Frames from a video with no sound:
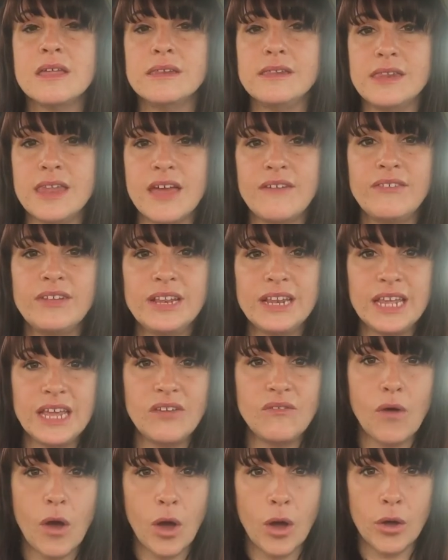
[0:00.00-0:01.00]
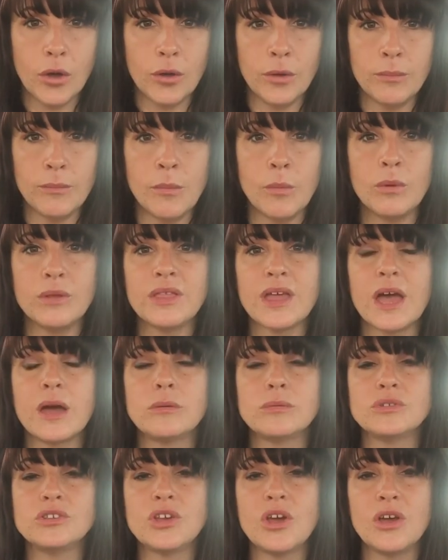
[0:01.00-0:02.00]
never leave home
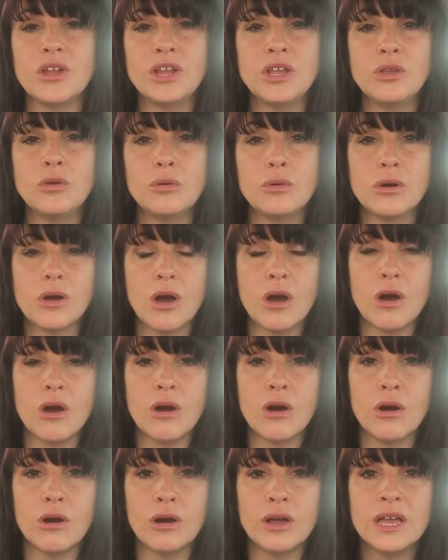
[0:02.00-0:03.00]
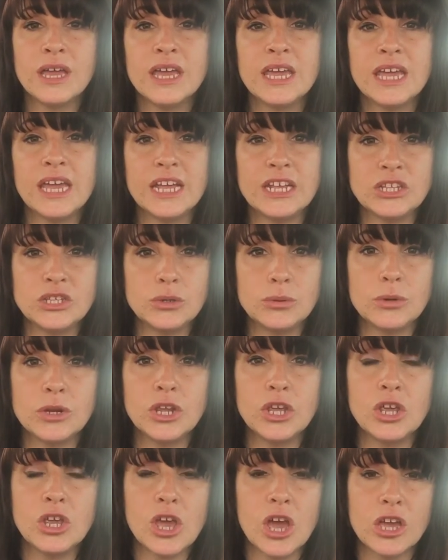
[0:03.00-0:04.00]
without turning your car into
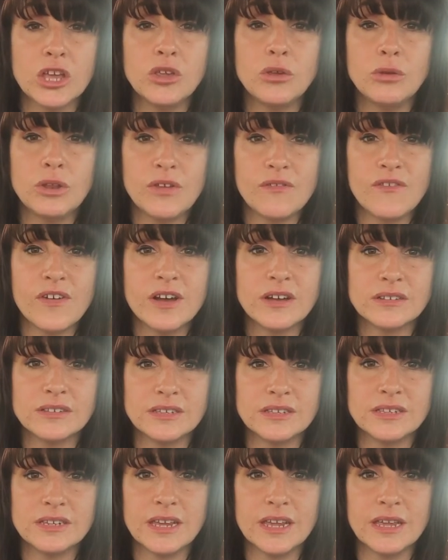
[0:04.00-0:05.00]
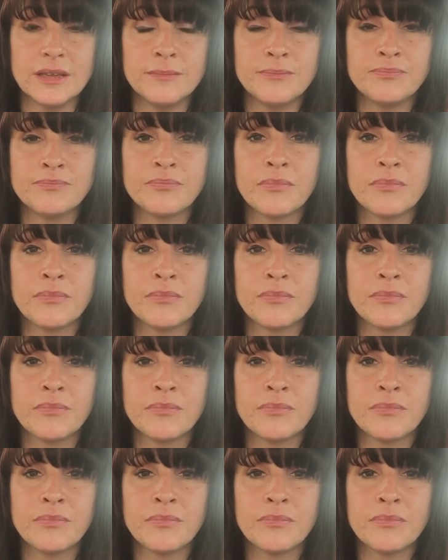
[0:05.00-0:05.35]
a university.